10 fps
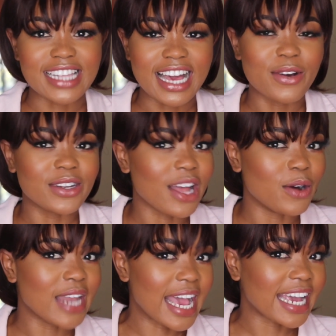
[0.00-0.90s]
Like I
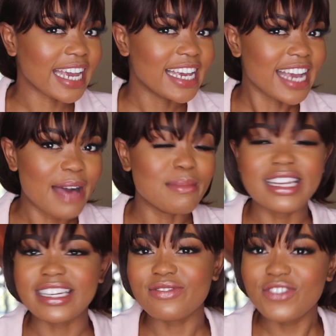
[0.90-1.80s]
would like come
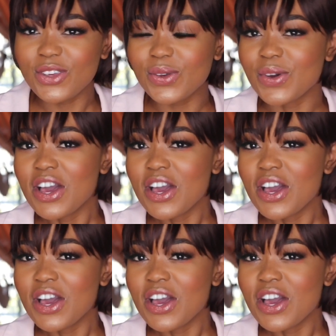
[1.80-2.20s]
and review